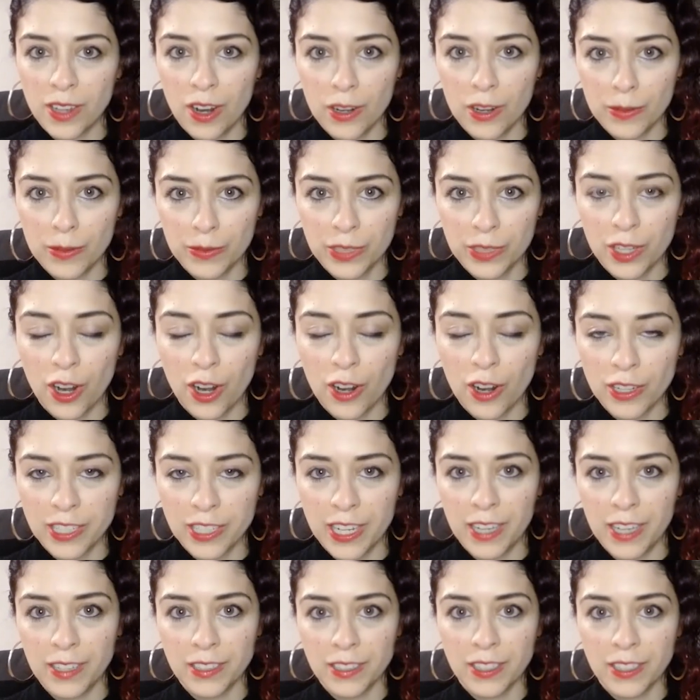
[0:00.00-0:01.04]
arms
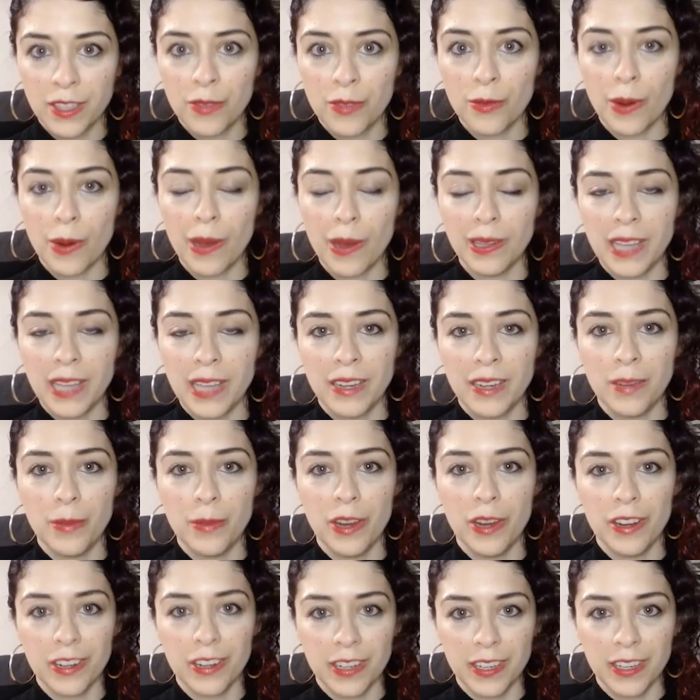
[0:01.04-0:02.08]
cartels throughout Latin
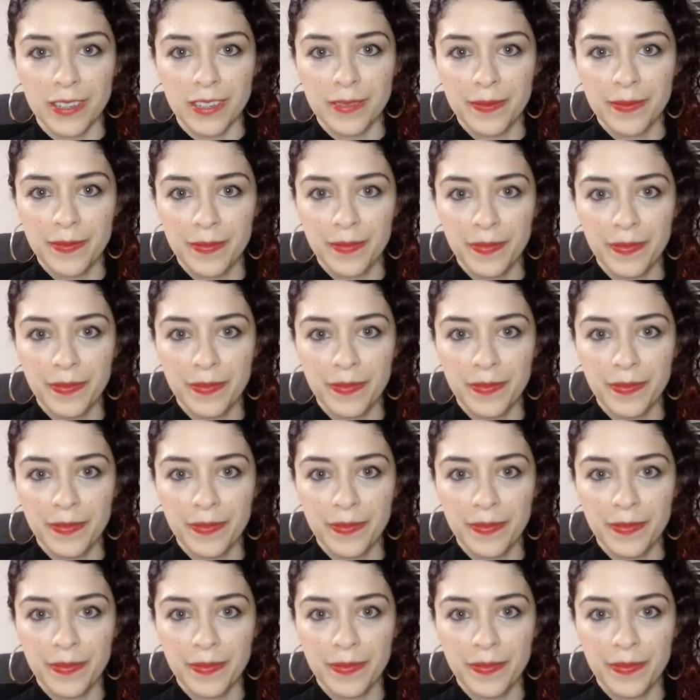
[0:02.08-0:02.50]
America.